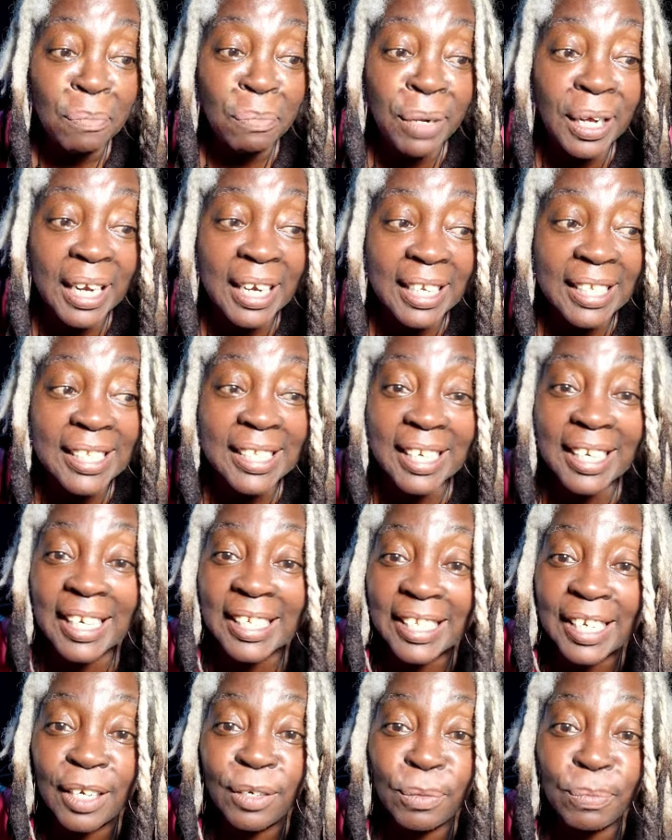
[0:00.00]
But it's
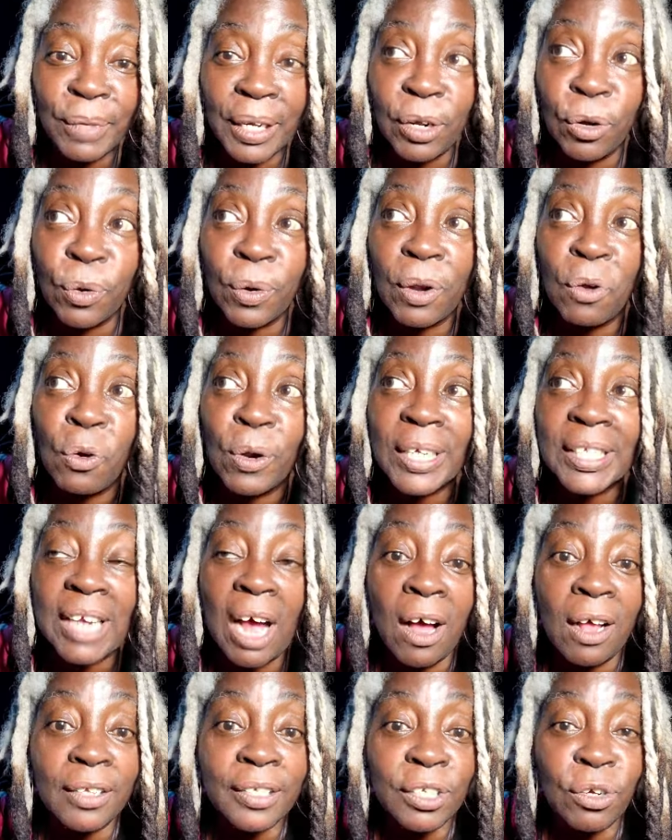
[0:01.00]

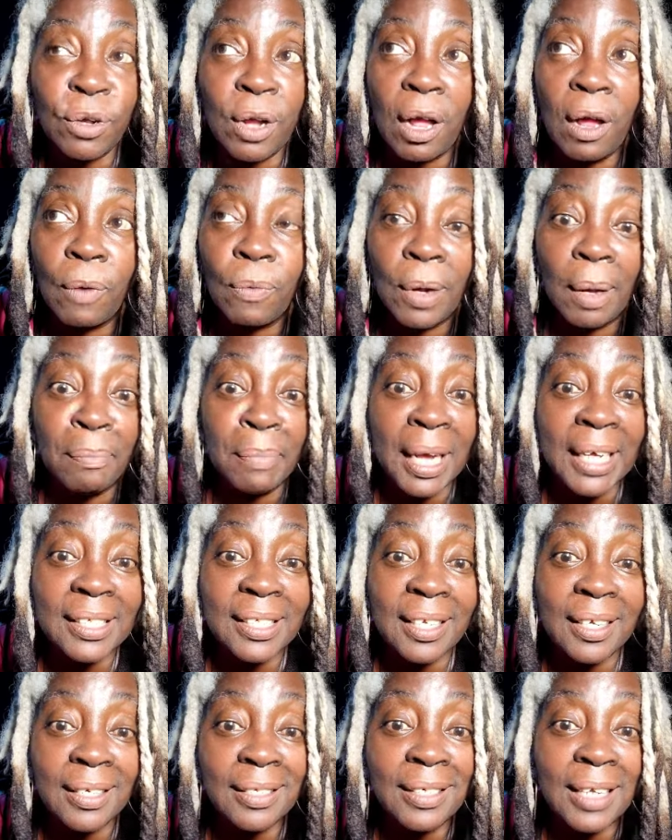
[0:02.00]
also called what,
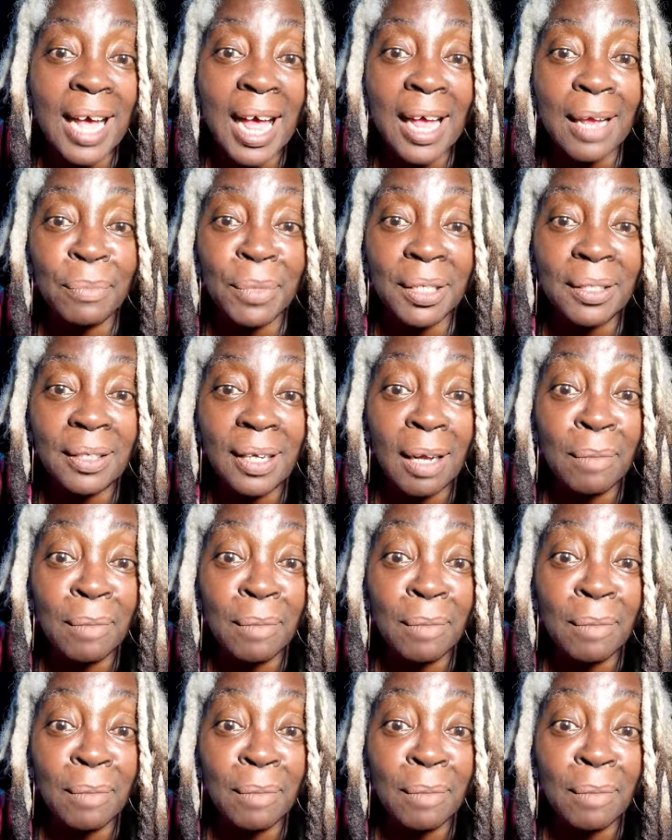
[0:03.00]
Mexican diamond?